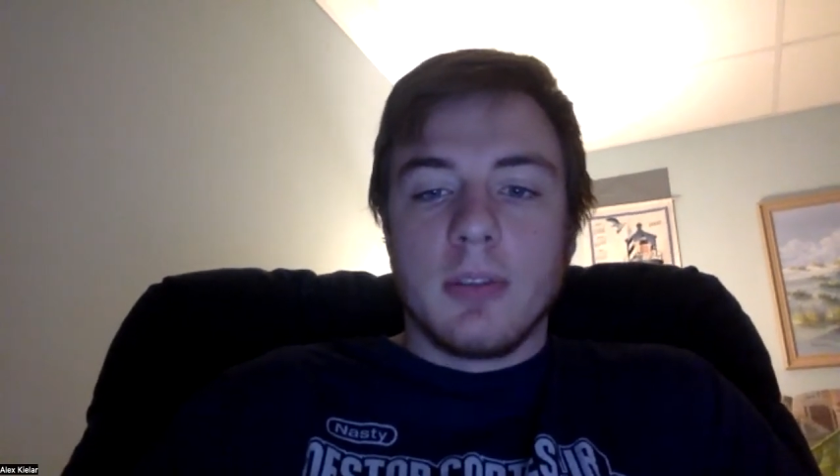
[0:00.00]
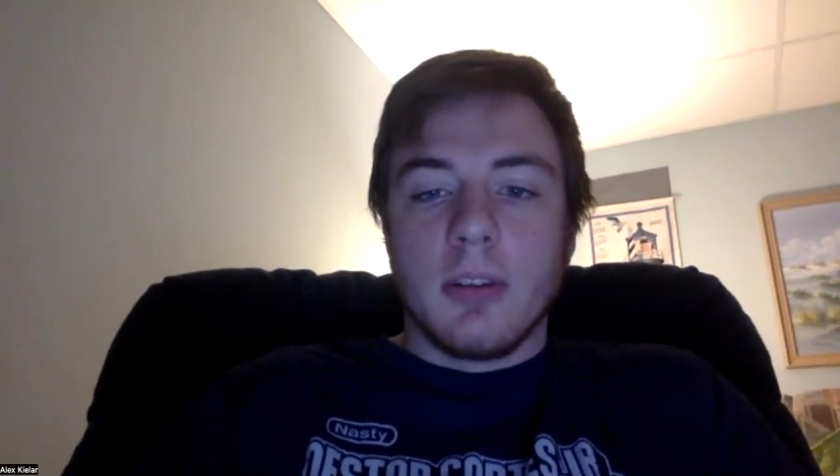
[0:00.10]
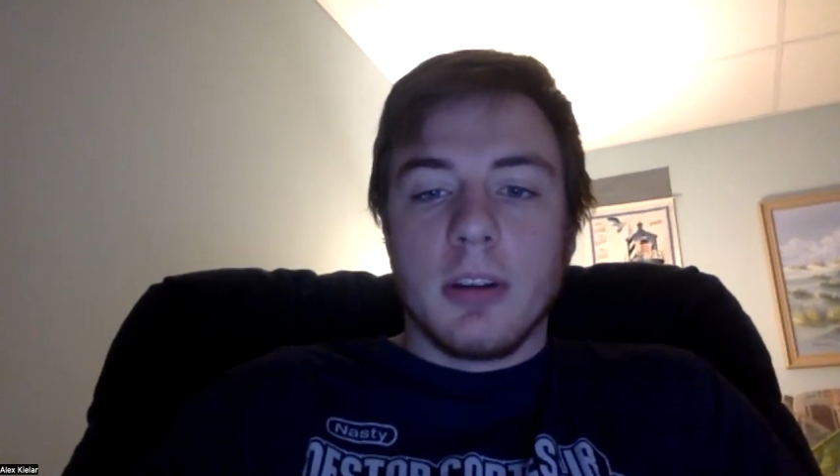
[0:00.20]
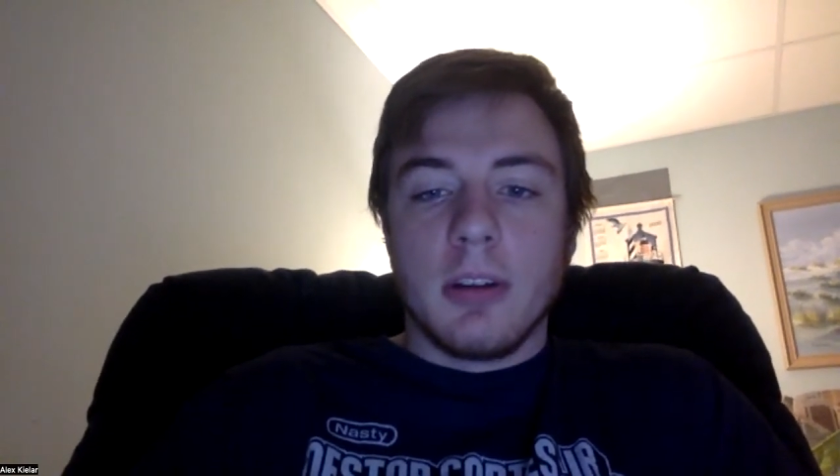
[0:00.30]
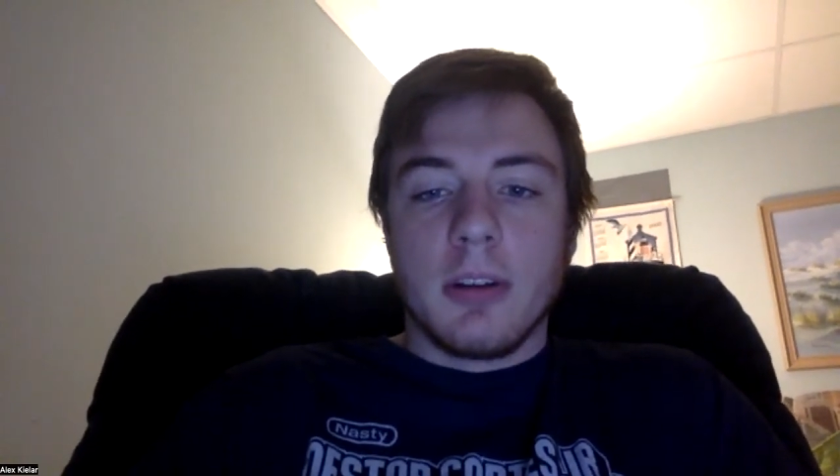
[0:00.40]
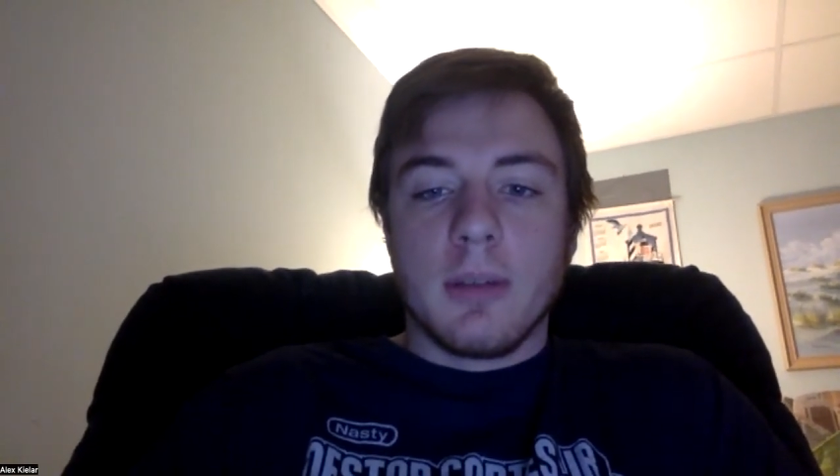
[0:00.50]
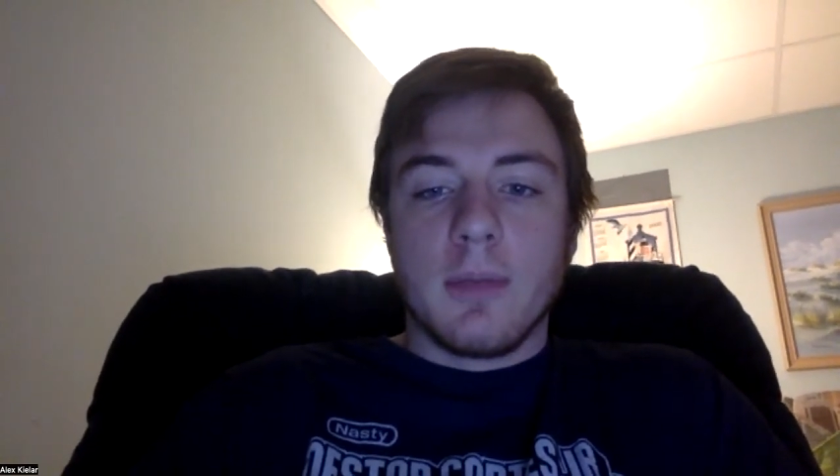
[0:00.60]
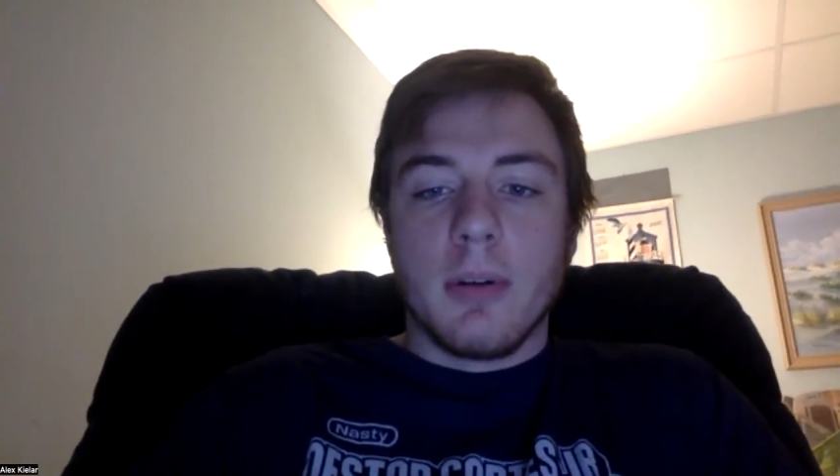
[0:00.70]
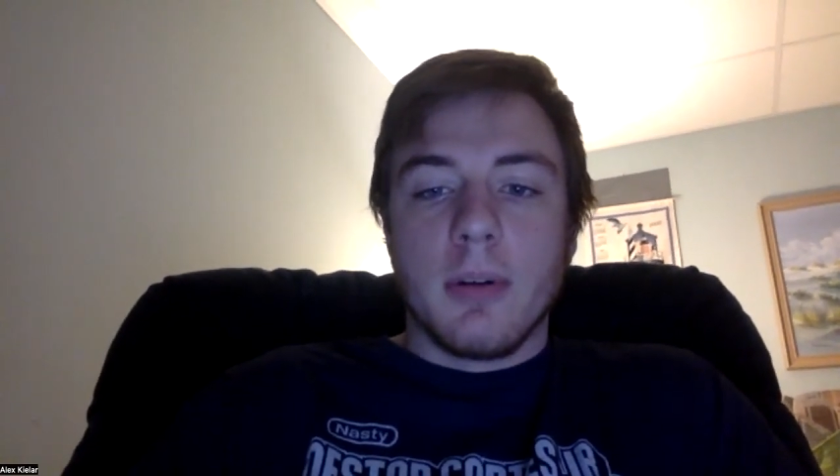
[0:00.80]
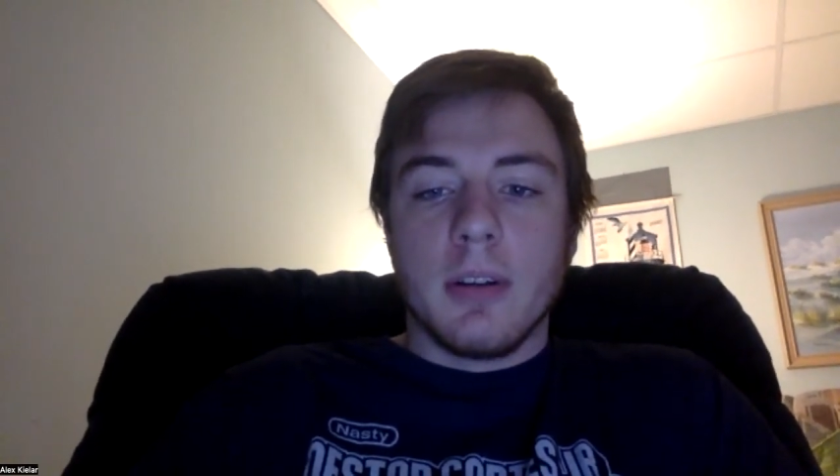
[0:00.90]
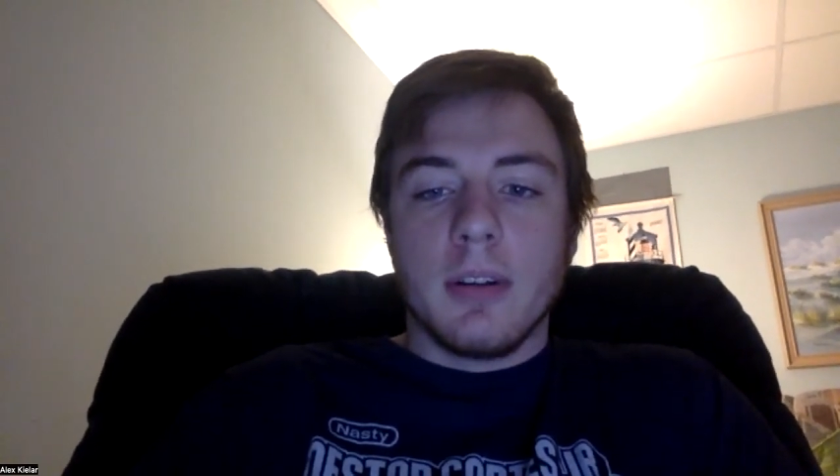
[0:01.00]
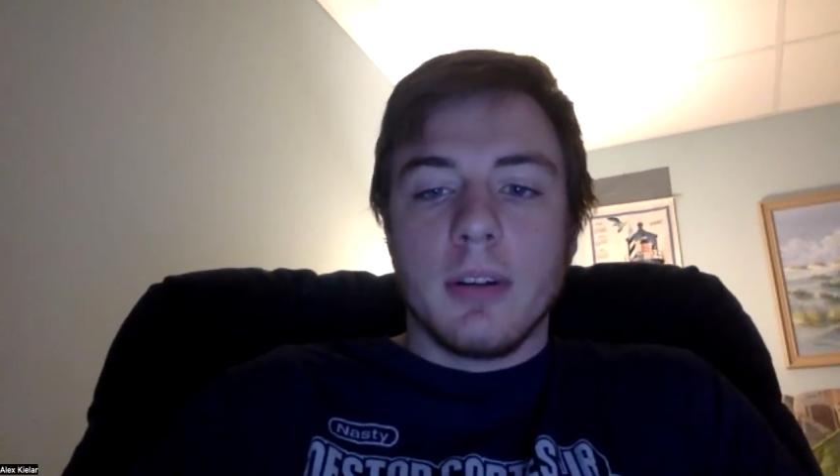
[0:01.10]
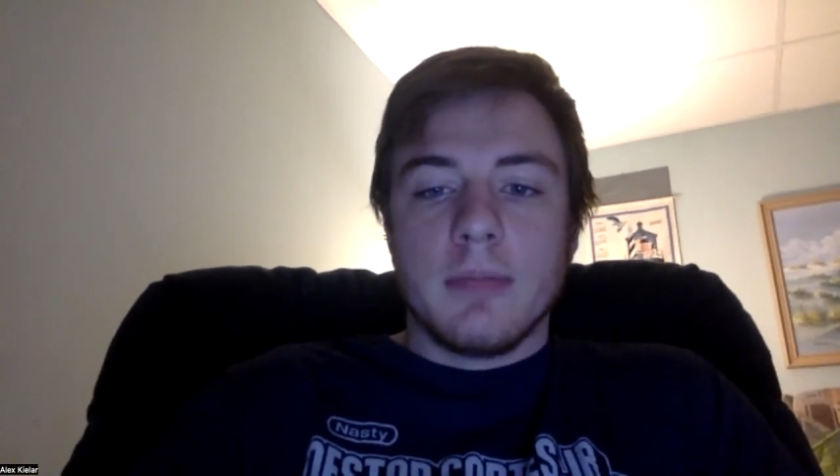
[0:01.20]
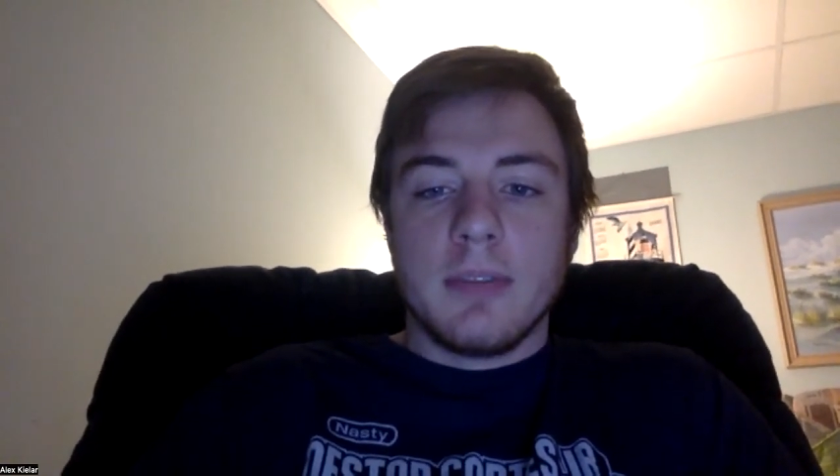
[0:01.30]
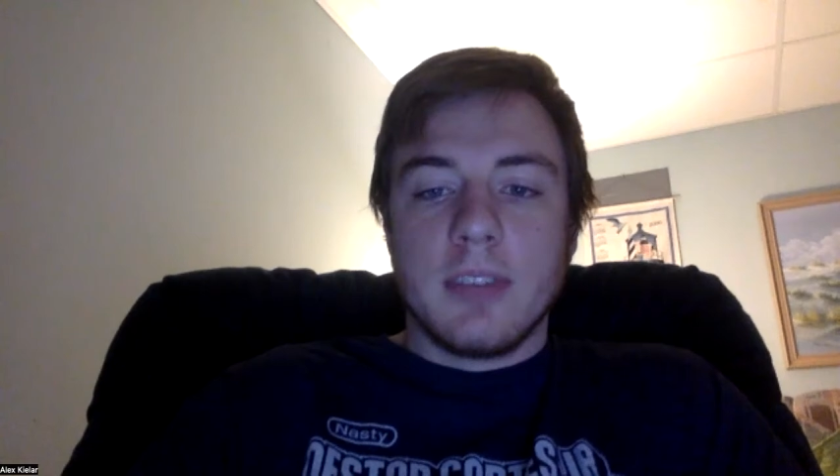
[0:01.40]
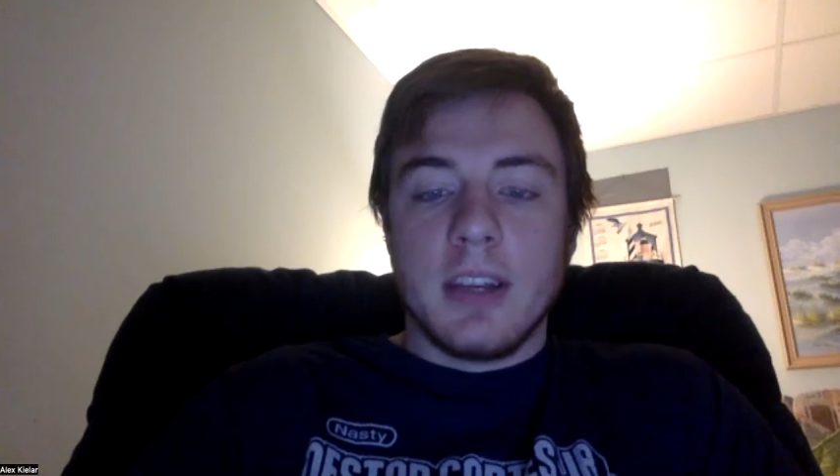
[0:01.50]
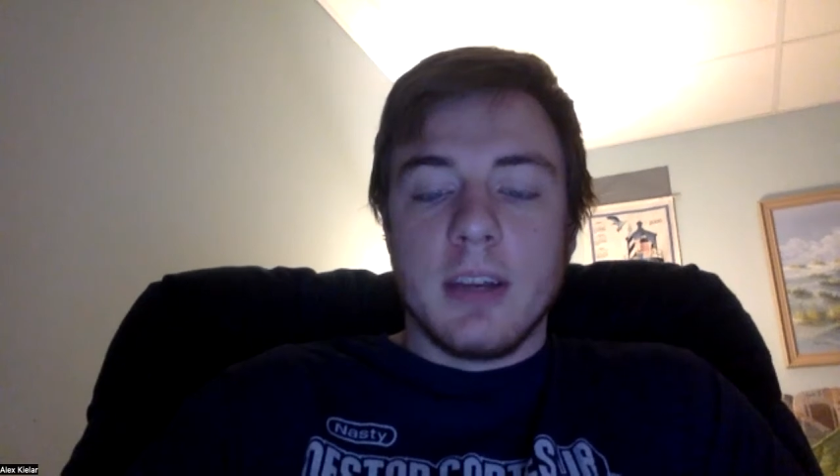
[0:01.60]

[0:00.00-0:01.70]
So are you looking forward to seeing